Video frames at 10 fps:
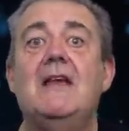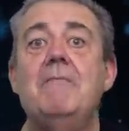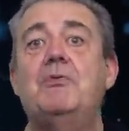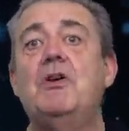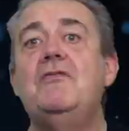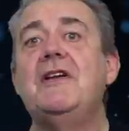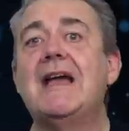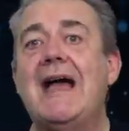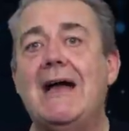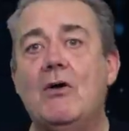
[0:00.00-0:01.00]

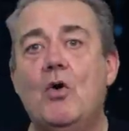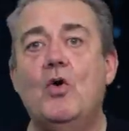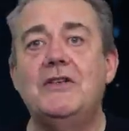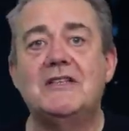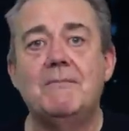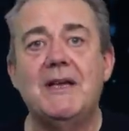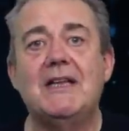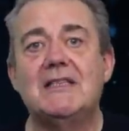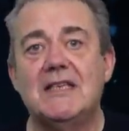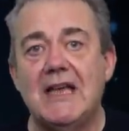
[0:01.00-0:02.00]
Improving our
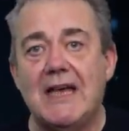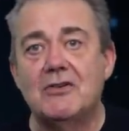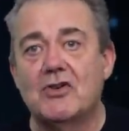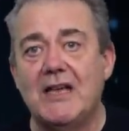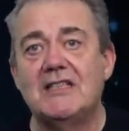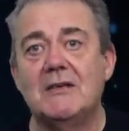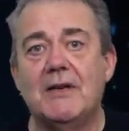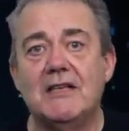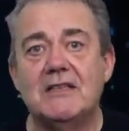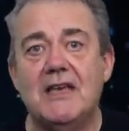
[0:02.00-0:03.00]
auditability and
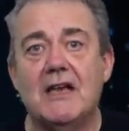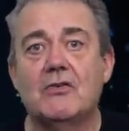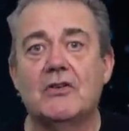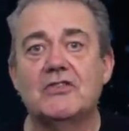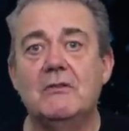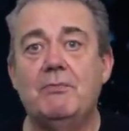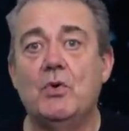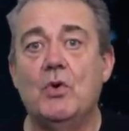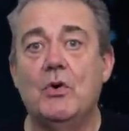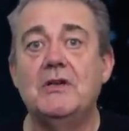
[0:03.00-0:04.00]
traceability across the
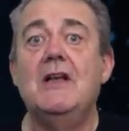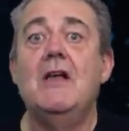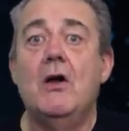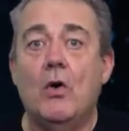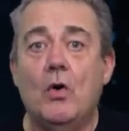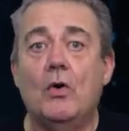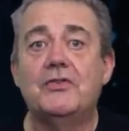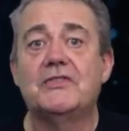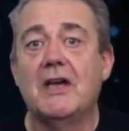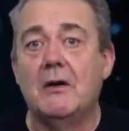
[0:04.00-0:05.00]
board
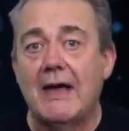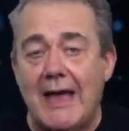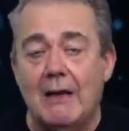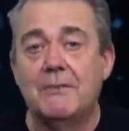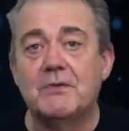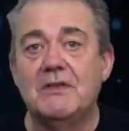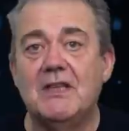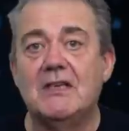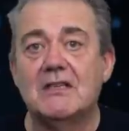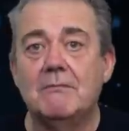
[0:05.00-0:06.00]
also helps with
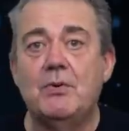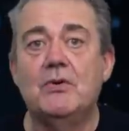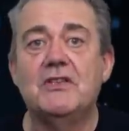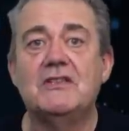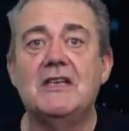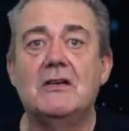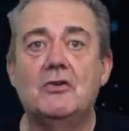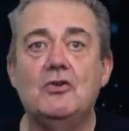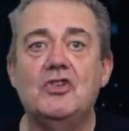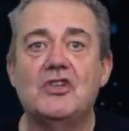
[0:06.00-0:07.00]
this and puts us in a
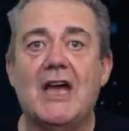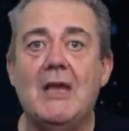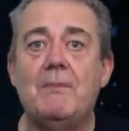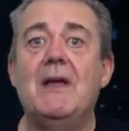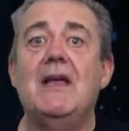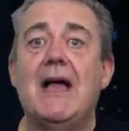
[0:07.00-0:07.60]
good shape